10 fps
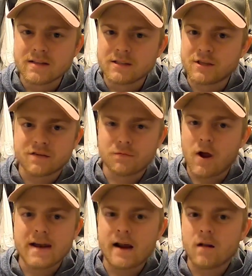just
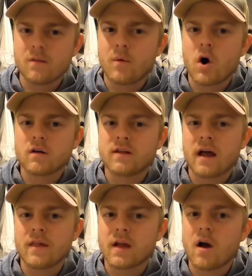right out of the box,
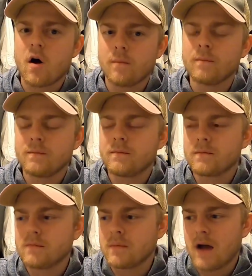how they come,
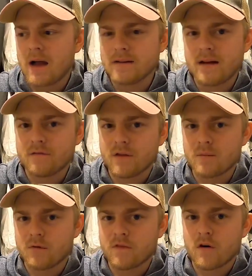I definitely
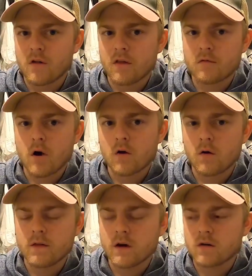prefer the throttle
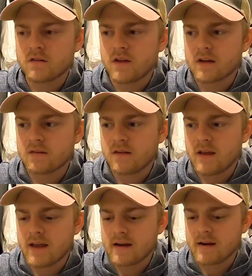on the R6.
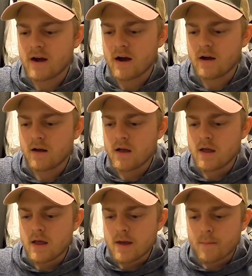And
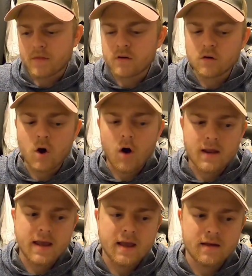but the
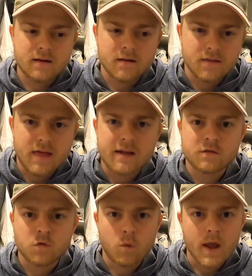Ducati, that
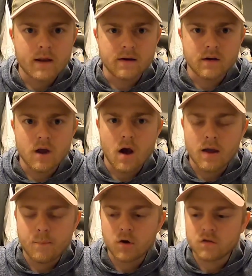twin, you know,
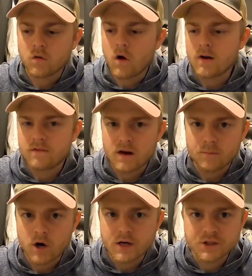it puts a lot of
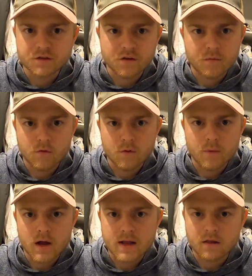vibrations through the
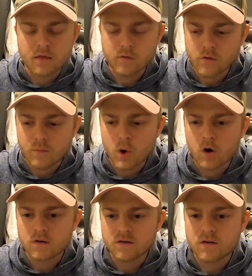bike and through the
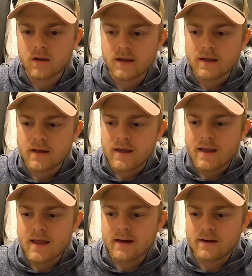bars,
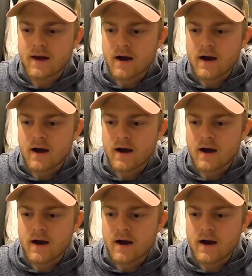and